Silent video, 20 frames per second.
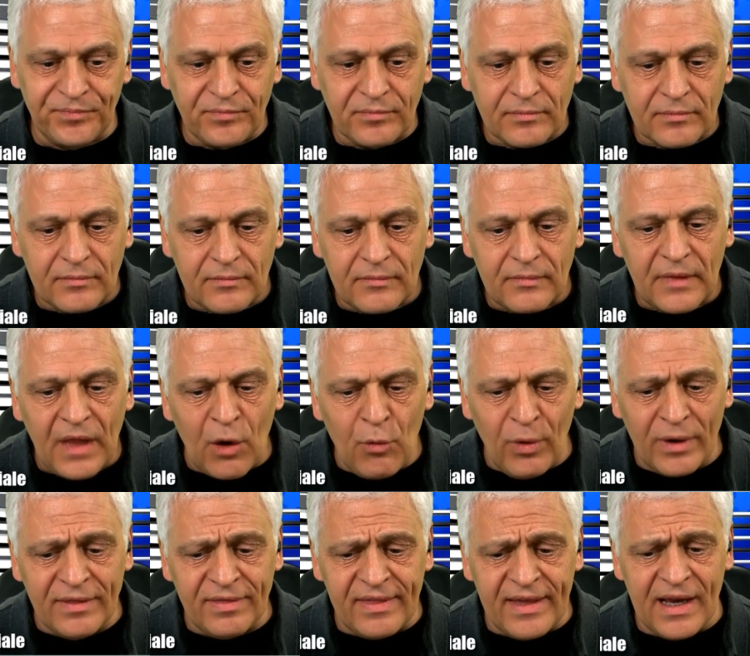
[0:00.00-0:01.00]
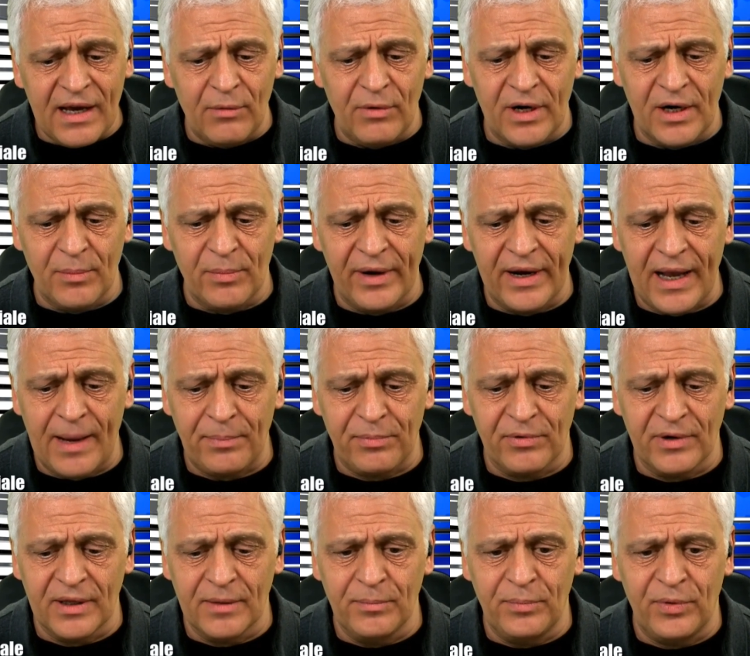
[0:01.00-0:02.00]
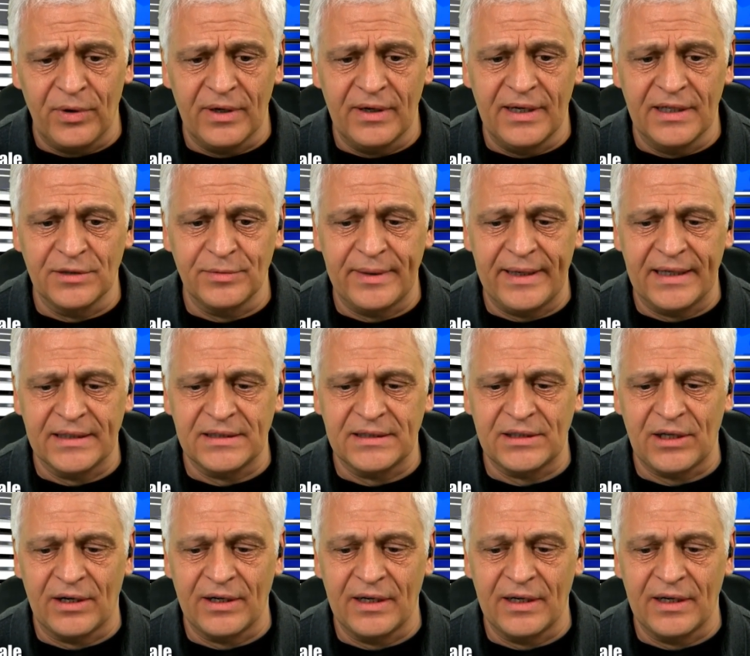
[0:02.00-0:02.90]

One thing I want to bring up, real important as we get started here,